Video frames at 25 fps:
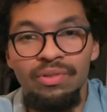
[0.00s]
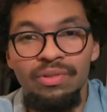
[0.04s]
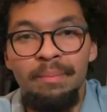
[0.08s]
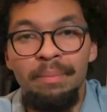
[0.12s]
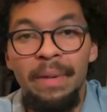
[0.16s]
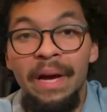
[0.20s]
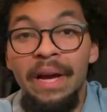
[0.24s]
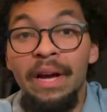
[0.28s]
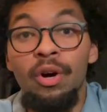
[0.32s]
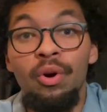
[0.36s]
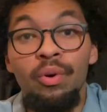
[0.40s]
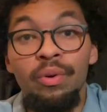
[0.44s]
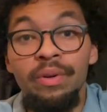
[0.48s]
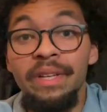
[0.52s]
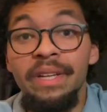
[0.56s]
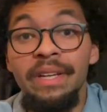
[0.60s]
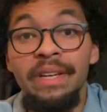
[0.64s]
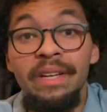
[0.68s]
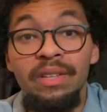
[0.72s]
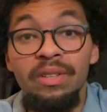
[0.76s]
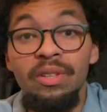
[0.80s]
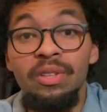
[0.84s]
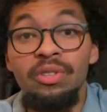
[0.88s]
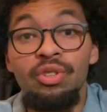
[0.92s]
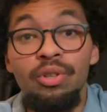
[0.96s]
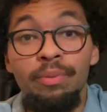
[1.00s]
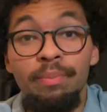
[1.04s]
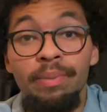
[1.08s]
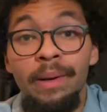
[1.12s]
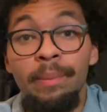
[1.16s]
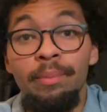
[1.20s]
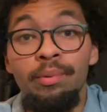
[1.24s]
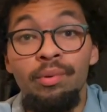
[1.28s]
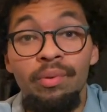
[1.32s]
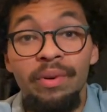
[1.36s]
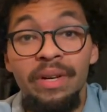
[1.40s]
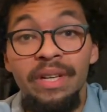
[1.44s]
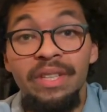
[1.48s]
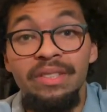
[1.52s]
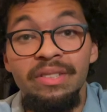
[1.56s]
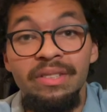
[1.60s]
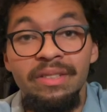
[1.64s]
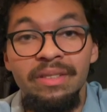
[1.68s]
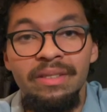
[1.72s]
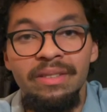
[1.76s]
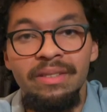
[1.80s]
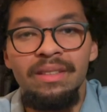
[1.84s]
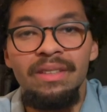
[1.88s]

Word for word: by honing in on your preparation,